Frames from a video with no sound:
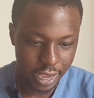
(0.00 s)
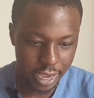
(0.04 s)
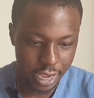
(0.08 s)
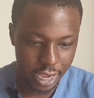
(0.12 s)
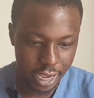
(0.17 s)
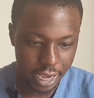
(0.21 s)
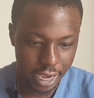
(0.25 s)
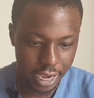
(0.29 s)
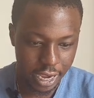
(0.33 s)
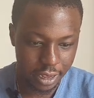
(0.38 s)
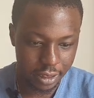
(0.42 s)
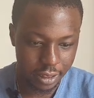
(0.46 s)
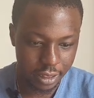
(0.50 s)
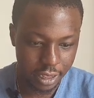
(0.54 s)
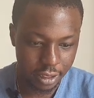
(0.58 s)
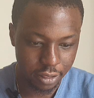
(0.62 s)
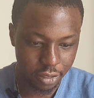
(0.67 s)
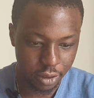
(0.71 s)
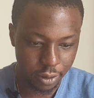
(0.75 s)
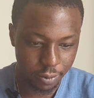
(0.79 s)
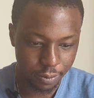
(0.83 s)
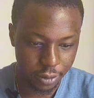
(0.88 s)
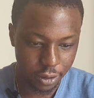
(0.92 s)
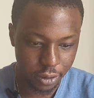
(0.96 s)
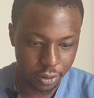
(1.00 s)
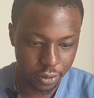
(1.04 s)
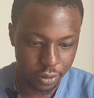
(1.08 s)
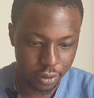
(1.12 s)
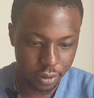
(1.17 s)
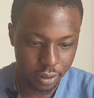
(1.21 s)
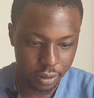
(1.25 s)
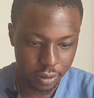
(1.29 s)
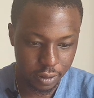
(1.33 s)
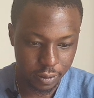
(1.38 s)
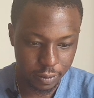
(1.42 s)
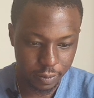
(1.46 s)
And let's
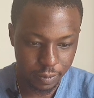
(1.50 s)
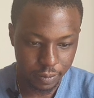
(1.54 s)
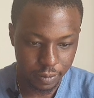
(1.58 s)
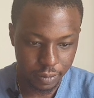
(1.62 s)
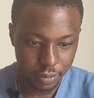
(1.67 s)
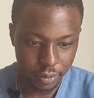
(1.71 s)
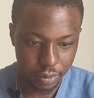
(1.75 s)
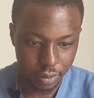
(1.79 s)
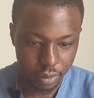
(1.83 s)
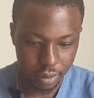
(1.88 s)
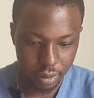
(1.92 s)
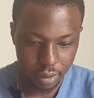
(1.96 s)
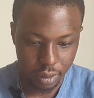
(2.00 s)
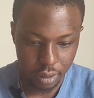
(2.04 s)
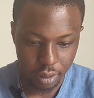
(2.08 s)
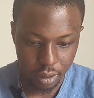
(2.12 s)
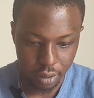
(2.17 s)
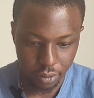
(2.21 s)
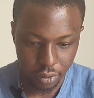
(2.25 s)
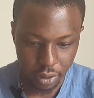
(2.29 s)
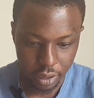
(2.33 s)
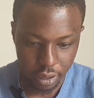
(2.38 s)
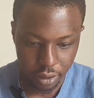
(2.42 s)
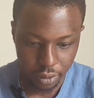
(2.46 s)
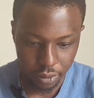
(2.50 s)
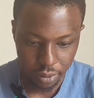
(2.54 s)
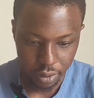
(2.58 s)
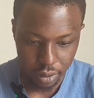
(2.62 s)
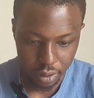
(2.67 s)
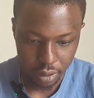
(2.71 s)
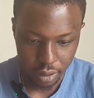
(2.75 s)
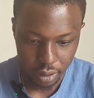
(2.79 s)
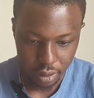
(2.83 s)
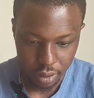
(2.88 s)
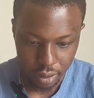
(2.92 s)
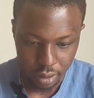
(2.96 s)
upload. Oh, hello.
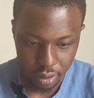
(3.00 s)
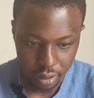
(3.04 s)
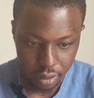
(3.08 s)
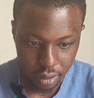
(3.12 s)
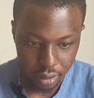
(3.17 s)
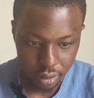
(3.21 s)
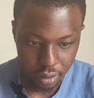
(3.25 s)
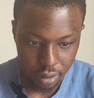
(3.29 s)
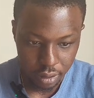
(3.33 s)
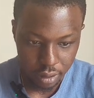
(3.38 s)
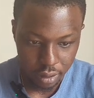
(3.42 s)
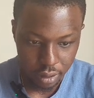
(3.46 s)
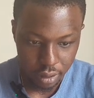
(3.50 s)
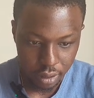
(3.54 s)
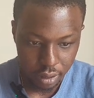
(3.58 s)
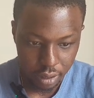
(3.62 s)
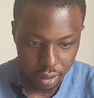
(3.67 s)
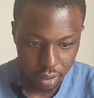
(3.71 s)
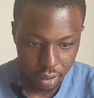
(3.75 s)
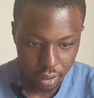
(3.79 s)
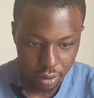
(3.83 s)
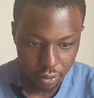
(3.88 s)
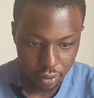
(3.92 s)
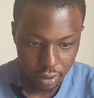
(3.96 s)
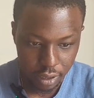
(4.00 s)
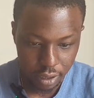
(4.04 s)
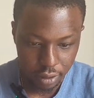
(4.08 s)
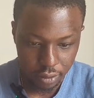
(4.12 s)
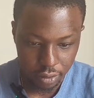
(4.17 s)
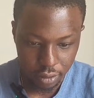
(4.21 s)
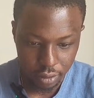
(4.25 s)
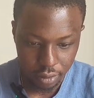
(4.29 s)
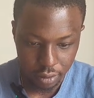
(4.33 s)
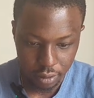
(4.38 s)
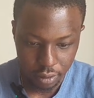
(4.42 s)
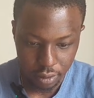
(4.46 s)
It
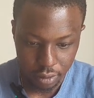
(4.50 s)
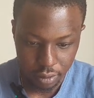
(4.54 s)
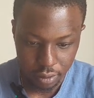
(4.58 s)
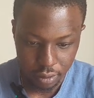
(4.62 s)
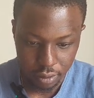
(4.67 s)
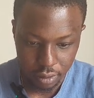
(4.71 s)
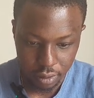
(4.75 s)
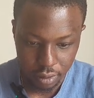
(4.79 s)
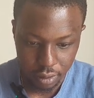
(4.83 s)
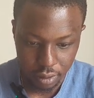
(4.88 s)
exited.